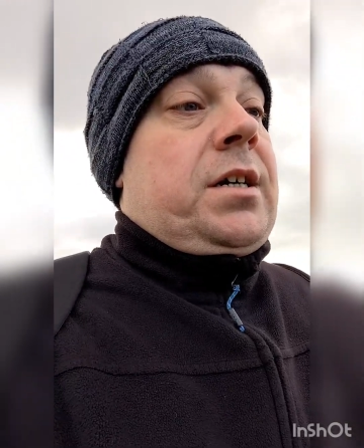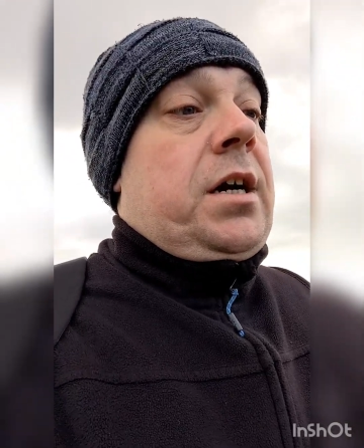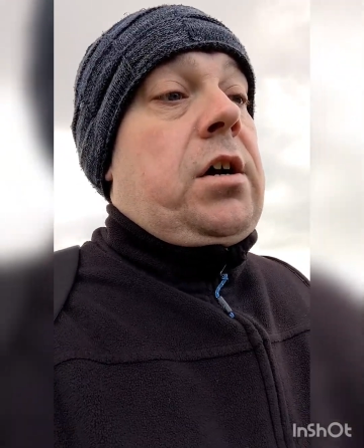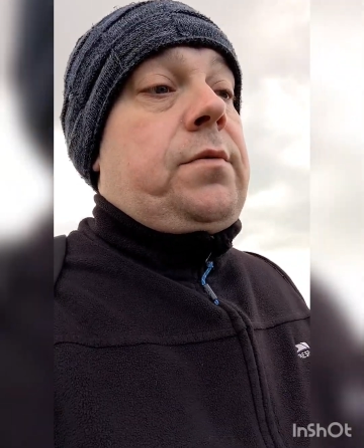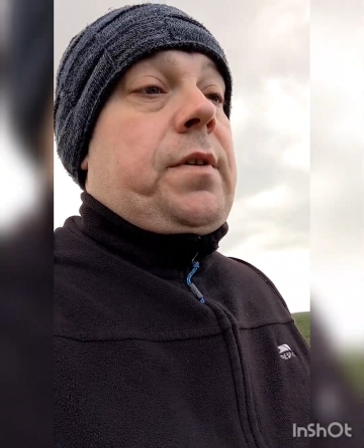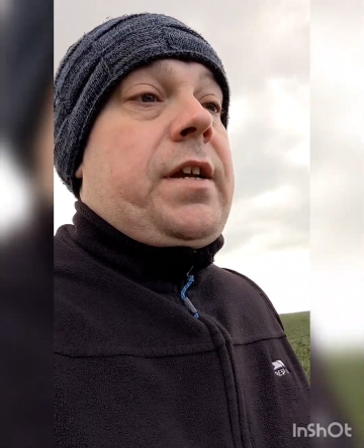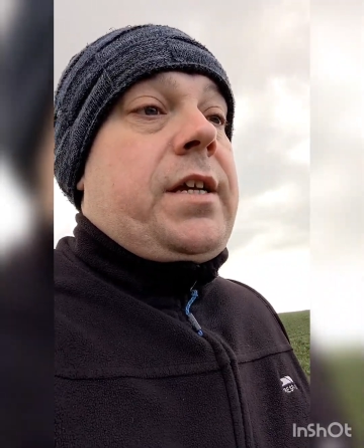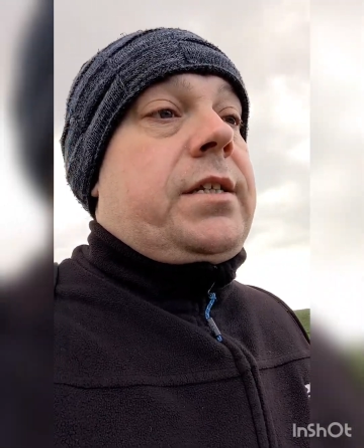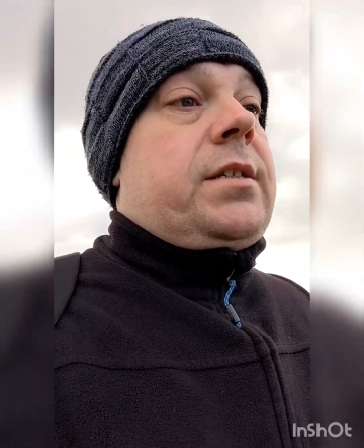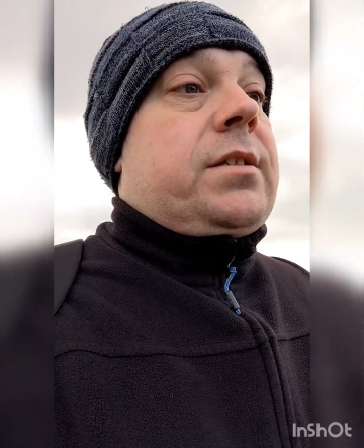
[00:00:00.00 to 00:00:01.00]
hopefully
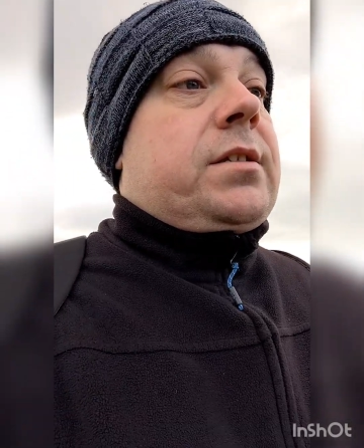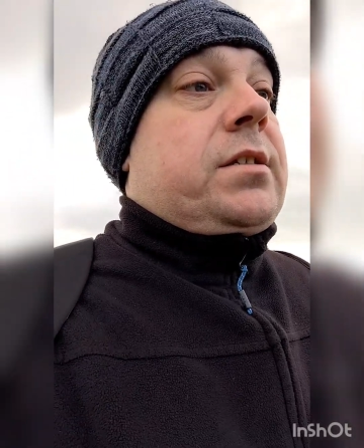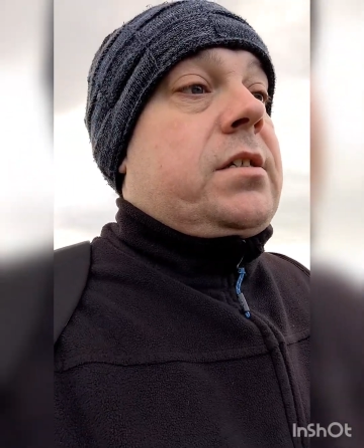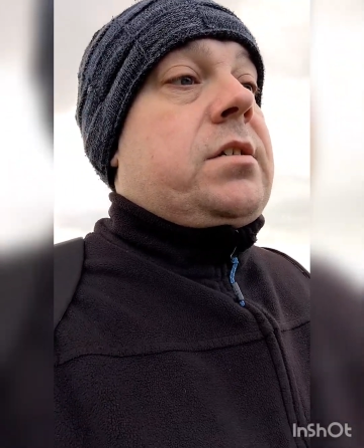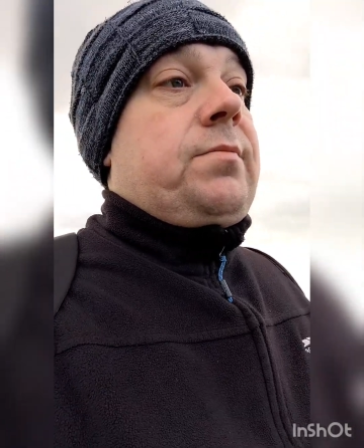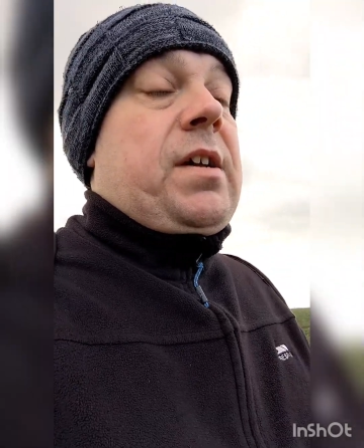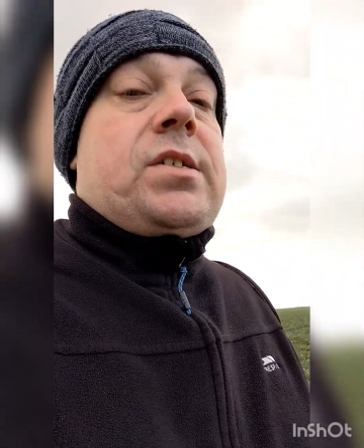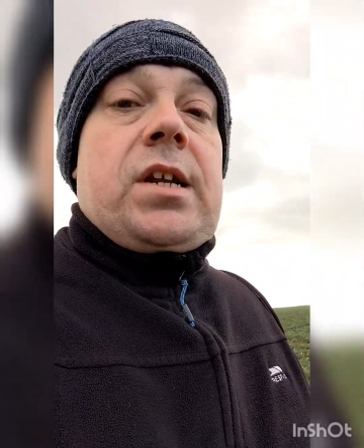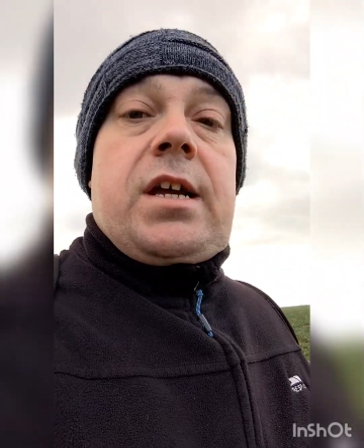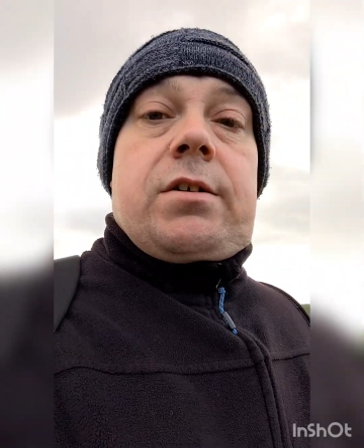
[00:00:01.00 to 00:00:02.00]
it can
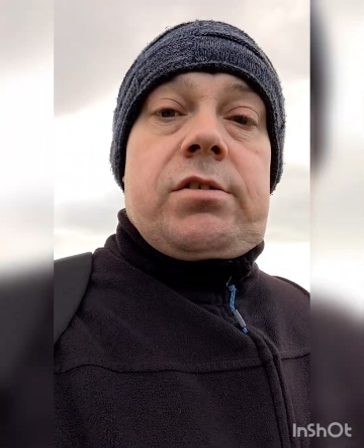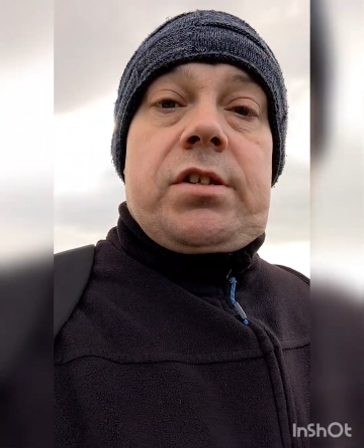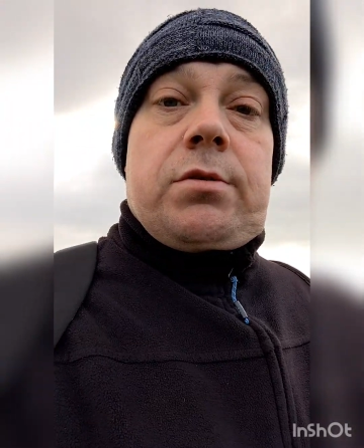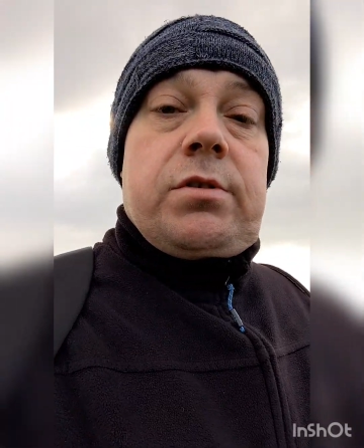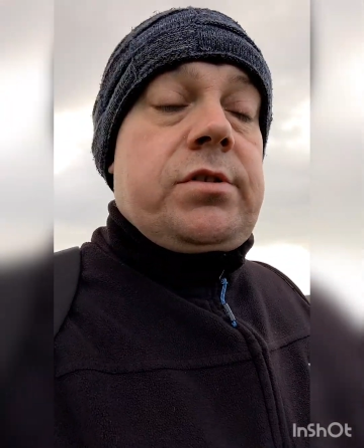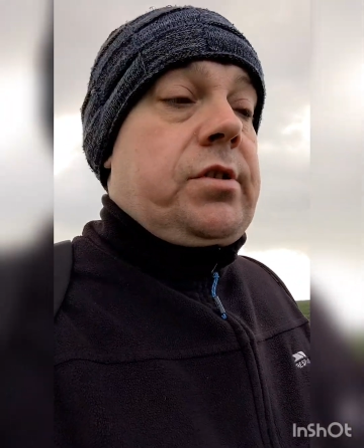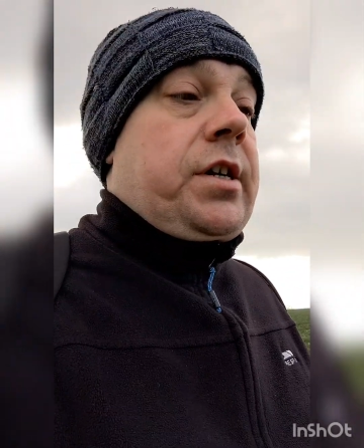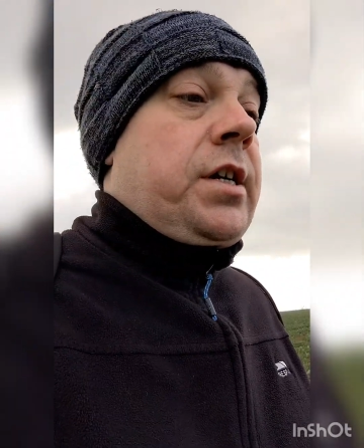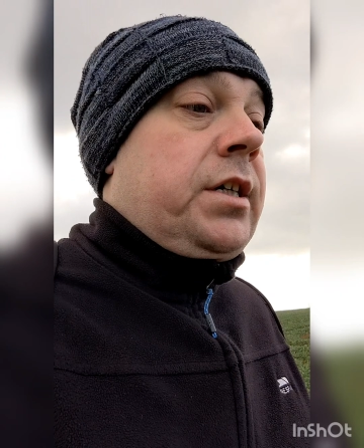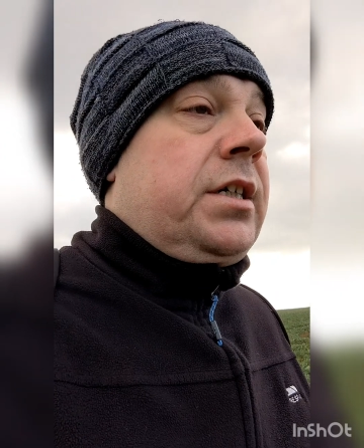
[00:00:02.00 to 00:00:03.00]
resonate across the whole country.